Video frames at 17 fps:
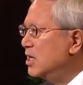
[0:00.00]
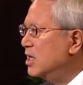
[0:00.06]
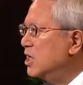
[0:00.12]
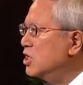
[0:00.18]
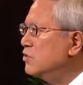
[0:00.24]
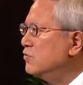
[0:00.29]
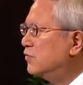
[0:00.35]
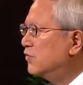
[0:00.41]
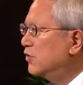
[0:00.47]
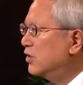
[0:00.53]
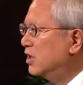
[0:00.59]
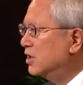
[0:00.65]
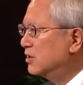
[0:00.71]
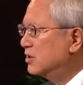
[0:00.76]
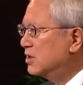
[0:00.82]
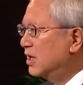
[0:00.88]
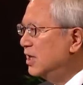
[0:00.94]

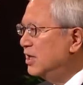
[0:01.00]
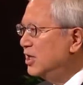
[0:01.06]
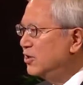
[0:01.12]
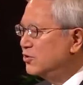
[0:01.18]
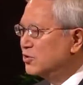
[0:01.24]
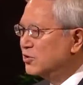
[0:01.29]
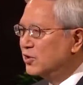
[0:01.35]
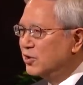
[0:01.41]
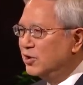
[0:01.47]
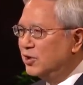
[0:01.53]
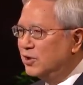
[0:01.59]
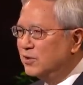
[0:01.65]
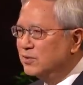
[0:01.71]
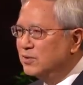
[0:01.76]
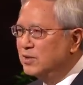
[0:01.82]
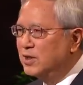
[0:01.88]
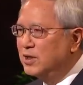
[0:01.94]
Infinite and eternal,
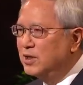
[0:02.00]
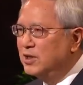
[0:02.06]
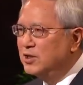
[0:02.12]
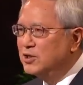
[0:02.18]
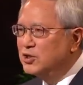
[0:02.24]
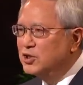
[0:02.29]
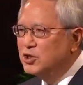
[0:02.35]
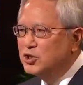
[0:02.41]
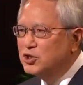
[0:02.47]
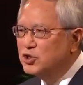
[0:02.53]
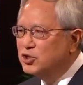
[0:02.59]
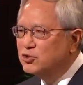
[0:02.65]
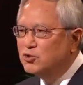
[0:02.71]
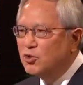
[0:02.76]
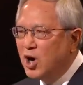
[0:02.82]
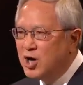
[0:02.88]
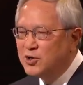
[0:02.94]

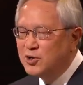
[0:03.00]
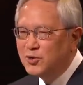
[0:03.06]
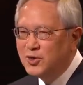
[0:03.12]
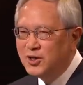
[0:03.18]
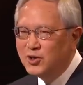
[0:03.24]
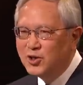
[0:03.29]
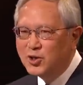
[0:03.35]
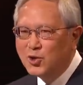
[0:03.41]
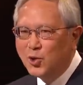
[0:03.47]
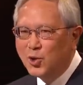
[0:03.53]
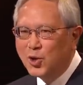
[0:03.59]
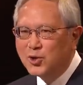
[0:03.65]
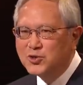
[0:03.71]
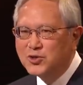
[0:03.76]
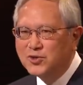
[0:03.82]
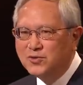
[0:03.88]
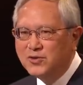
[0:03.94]
stronger than the
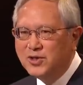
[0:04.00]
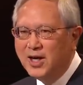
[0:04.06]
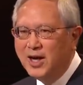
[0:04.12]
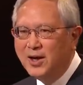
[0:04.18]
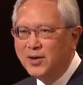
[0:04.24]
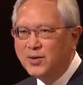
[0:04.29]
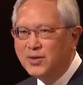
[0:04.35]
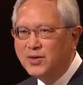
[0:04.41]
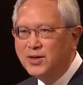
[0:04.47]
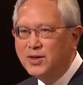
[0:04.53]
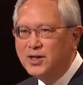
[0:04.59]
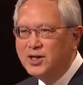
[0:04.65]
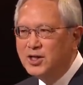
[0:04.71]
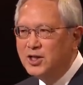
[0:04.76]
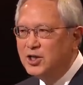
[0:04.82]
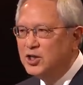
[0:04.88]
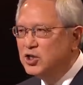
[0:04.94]
cords of death,
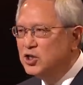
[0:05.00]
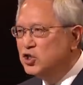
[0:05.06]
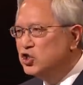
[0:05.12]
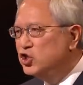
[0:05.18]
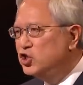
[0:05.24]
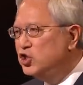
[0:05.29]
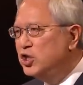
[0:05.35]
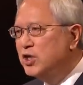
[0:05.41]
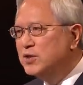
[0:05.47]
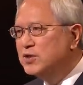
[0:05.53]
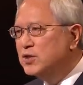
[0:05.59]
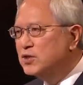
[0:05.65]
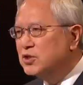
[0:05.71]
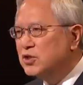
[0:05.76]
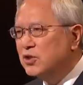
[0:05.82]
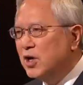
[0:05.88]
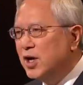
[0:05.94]

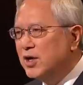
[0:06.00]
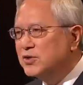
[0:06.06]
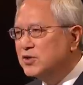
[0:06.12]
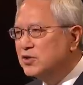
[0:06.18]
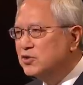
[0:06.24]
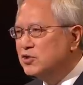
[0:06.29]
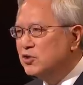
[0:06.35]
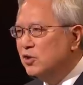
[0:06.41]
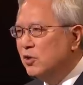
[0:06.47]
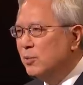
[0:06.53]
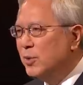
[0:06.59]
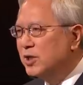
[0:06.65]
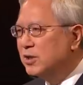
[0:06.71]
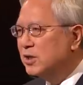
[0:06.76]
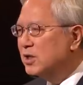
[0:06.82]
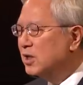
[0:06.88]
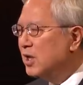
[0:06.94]
Jesus Christ's
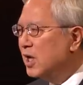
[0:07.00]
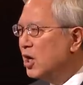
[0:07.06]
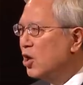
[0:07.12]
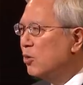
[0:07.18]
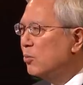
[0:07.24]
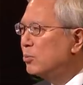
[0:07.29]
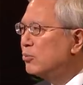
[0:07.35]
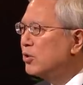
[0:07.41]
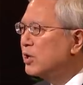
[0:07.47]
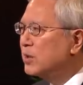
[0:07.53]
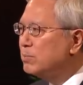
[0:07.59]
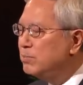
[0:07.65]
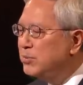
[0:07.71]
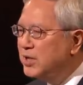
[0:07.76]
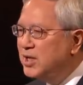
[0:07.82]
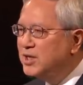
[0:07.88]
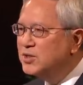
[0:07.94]
atonement can help bring
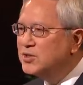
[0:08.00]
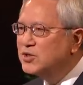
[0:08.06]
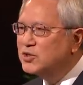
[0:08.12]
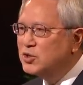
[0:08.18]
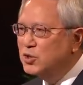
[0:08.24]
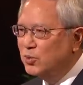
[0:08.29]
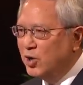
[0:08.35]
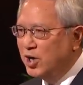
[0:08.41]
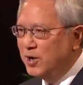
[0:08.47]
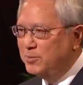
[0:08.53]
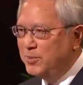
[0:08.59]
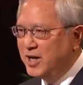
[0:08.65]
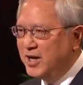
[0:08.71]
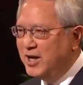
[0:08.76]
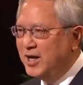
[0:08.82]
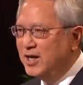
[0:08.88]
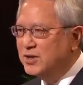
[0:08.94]
peace to our
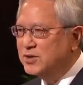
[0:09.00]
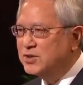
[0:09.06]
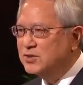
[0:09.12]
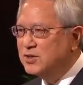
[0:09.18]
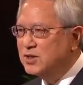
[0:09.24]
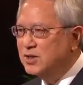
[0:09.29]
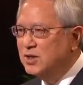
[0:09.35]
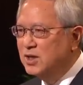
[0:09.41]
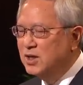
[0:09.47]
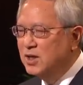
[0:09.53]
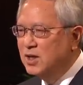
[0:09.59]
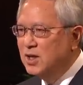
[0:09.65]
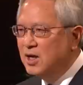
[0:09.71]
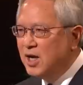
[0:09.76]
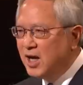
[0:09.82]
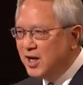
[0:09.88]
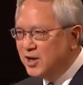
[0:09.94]
past
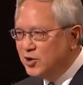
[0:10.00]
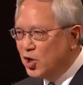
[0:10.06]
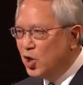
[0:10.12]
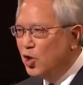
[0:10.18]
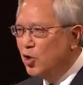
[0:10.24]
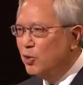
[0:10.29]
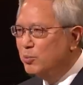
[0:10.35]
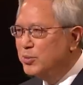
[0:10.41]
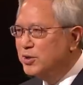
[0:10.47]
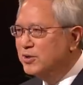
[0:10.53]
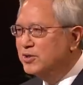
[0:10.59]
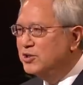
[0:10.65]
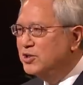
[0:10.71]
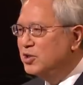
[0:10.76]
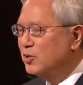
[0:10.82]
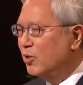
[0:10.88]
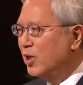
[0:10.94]
and hope
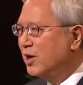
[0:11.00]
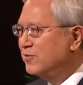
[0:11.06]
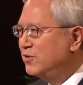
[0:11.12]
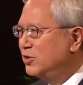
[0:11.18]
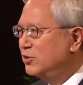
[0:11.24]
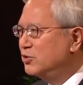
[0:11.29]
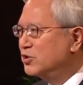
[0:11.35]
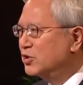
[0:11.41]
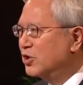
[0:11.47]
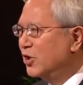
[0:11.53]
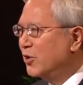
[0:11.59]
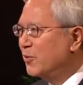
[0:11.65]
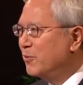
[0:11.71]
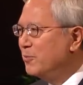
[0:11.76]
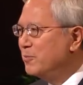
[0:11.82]
to our future.